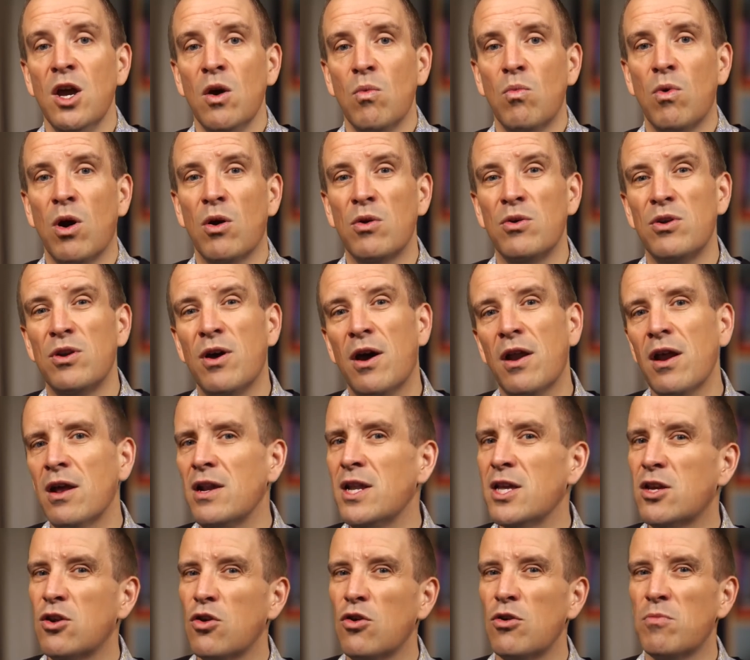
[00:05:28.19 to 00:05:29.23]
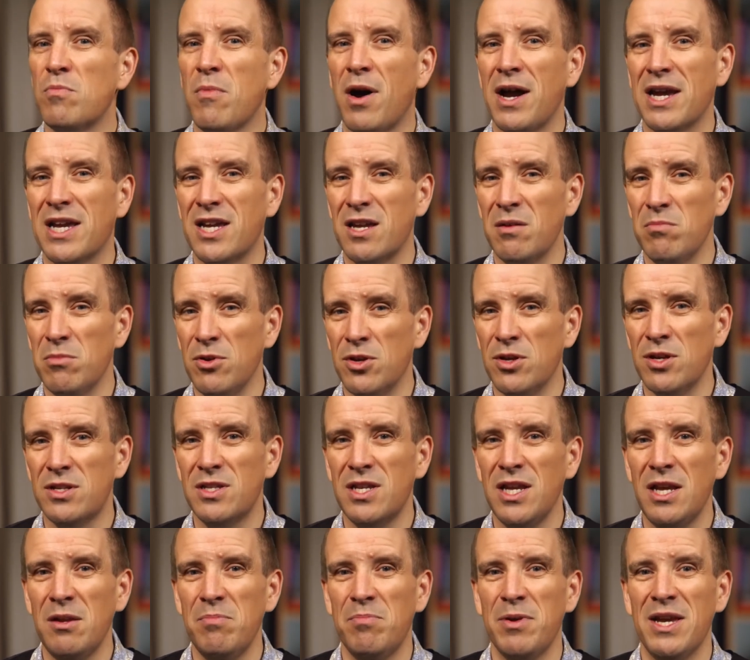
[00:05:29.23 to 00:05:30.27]
well, not only could my
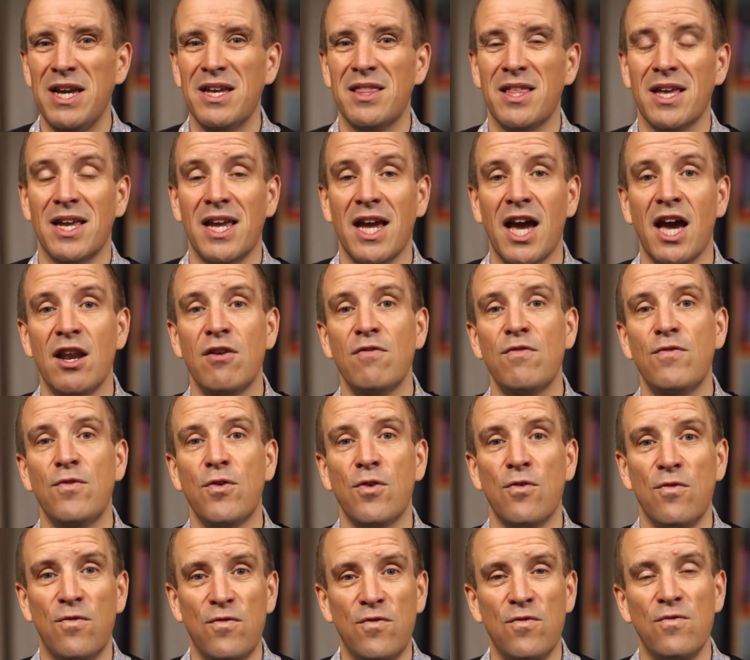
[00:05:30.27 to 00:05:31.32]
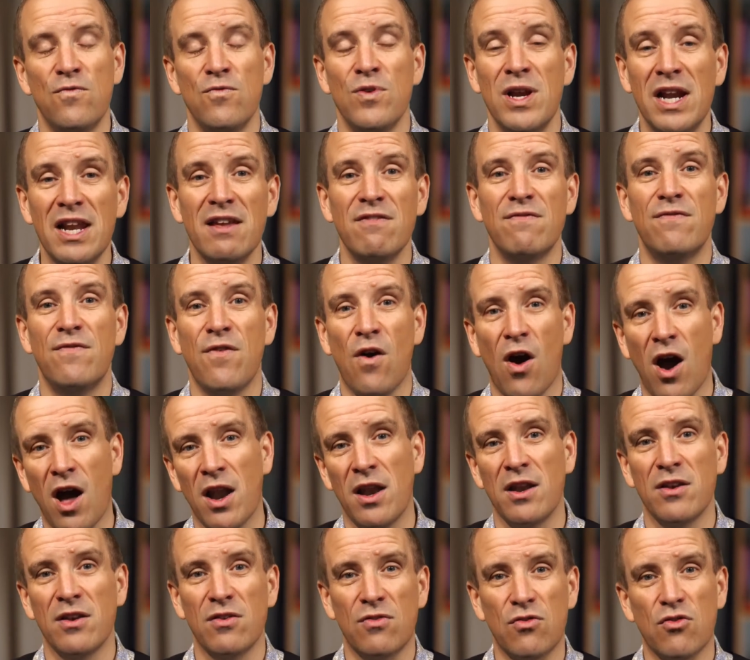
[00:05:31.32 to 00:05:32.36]
community be in the gun for really
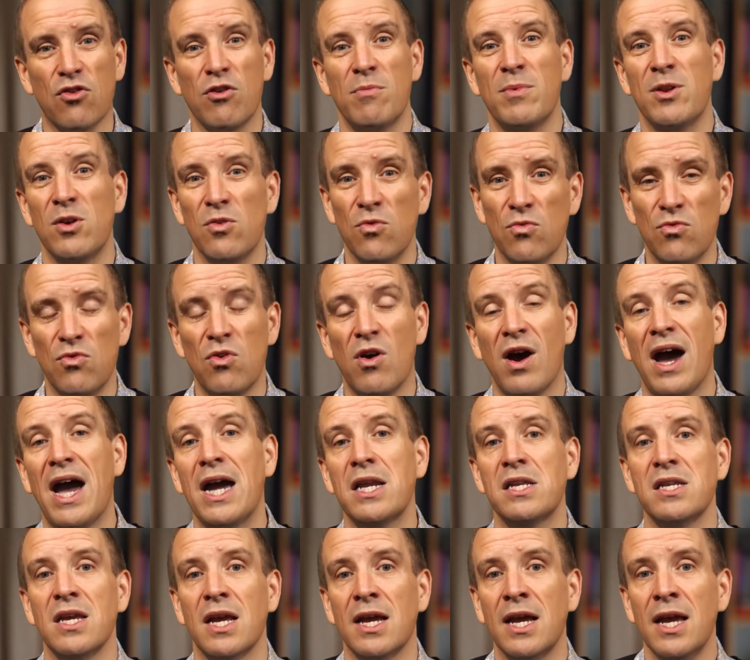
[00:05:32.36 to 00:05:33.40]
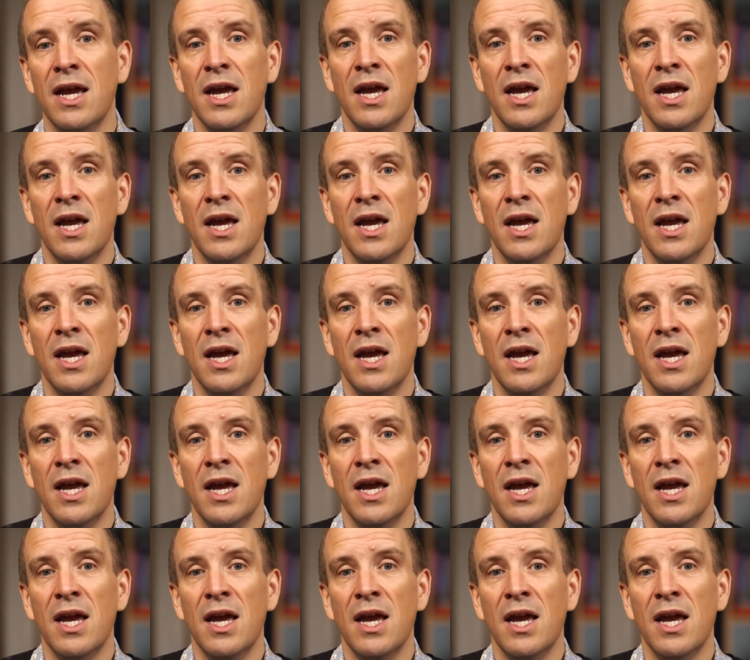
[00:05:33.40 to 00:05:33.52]
violent criminal rioting,